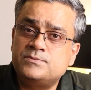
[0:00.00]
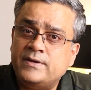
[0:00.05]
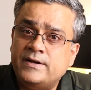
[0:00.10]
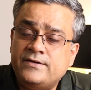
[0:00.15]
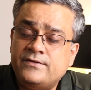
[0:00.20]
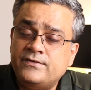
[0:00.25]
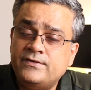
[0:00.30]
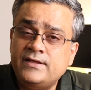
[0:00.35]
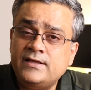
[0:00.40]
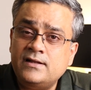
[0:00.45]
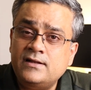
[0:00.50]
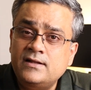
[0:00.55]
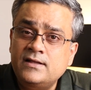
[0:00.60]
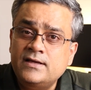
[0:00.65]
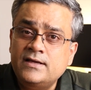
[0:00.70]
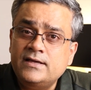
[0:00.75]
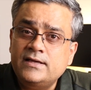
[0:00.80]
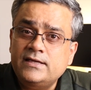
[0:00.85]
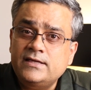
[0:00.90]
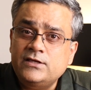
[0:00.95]
material,
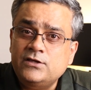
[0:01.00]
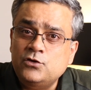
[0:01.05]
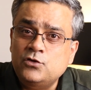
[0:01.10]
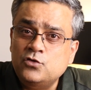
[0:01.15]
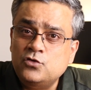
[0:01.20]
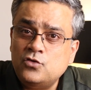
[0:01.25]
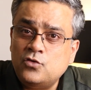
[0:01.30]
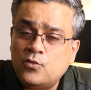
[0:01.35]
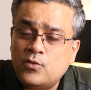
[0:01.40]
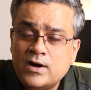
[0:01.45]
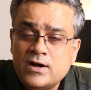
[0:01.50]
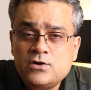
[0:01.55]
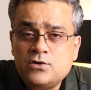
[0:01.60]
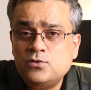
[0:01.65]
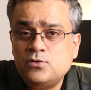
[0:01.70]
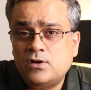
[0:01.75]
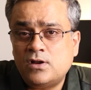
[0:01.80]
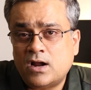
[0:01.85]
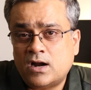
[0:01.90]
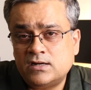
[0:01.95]
you want
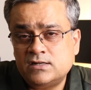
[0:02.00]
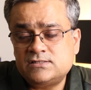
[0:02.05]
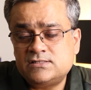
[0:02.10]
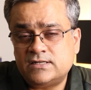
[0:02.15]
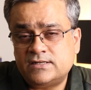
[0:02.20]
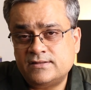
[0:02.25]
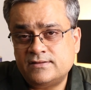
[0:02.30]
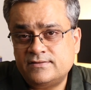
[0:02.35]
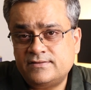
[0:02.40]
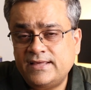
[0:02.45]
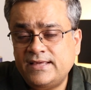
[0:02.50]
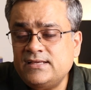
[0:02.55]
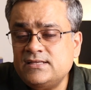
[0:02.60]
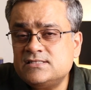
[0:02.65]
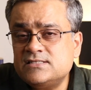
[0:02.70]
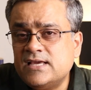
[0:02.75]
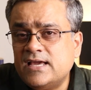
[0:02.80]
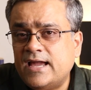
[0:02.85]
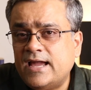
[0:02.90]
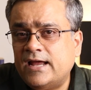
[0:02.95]
to learn certain
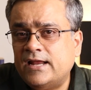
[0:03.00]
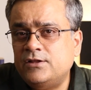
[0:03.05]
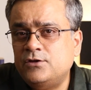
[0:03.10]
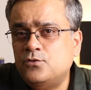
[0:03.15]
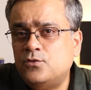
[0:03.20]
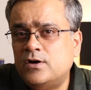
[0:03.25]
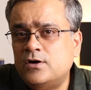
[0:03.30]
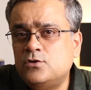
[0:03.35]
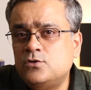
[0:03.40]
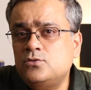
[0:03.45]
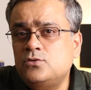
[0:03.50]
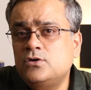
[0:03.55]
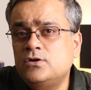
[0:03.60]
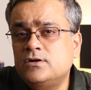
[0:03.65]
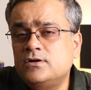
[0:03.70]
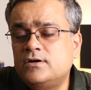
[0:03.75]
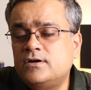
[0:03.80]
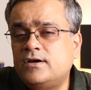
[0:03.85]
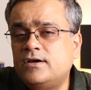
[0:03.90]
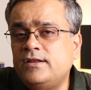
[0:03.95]
things and you want to
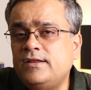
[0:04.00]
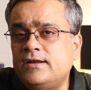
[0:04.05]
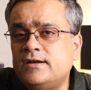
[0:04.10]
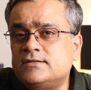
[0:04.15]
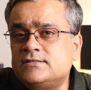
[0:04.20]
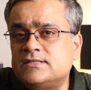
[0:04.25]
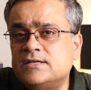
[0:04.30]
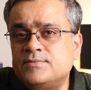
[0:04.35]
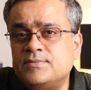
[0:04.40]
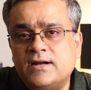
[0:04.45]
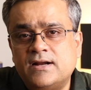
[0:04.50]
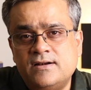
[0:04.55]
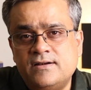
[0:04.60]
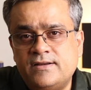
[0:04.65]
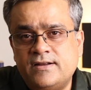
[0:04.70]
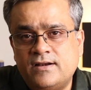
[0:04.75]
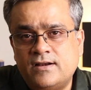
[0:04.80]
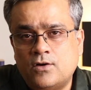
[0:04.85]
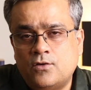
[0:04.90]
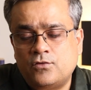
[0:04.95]
create some
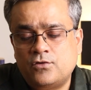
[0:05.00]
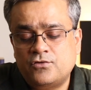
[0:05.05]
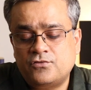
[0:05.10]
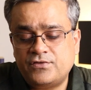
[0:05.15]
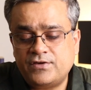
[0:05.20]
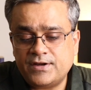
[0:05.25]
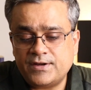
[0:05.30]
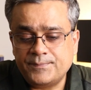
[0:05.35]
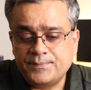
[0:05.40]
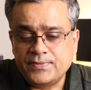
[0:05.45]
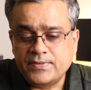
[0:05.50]
content out of it.